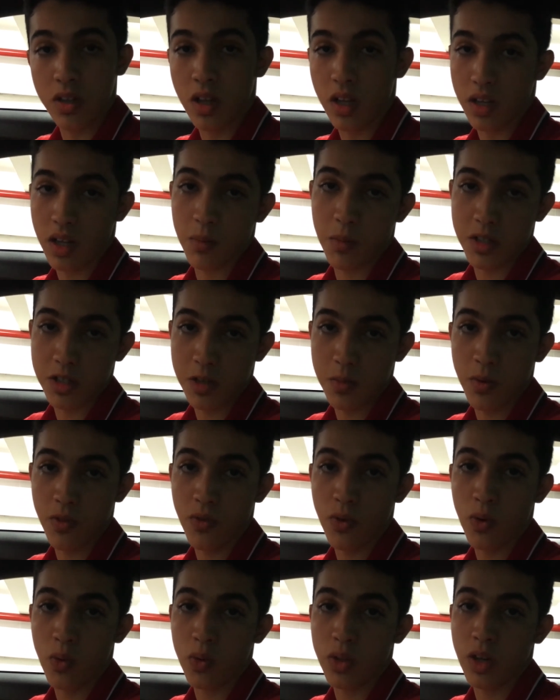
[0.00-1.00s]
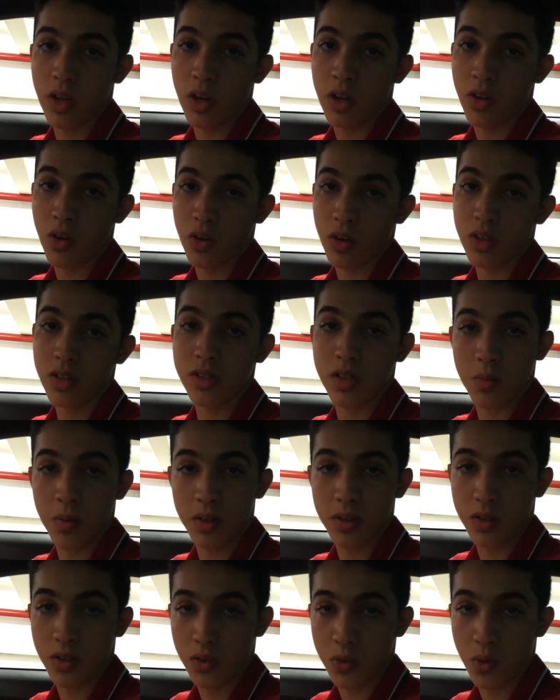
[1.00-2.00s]
like I mentioned before with the electronic
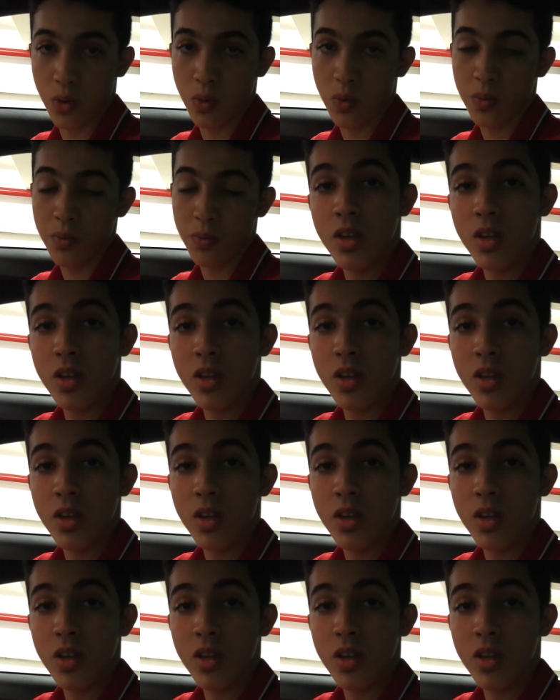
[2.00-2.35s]
stability control.